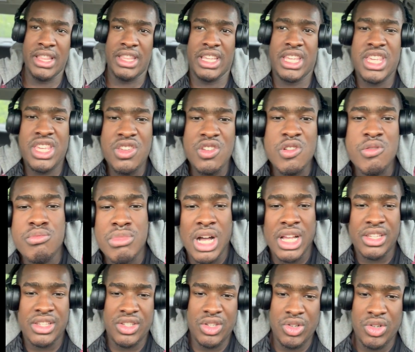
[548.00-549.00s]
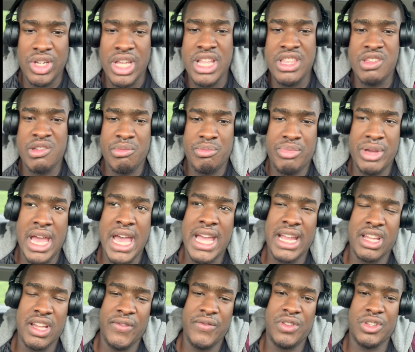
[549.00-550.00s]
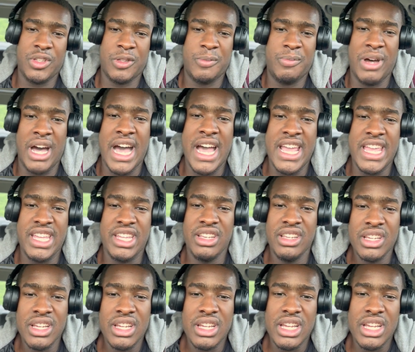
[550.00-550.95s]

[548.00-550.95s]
Q muscle in your back of your spine,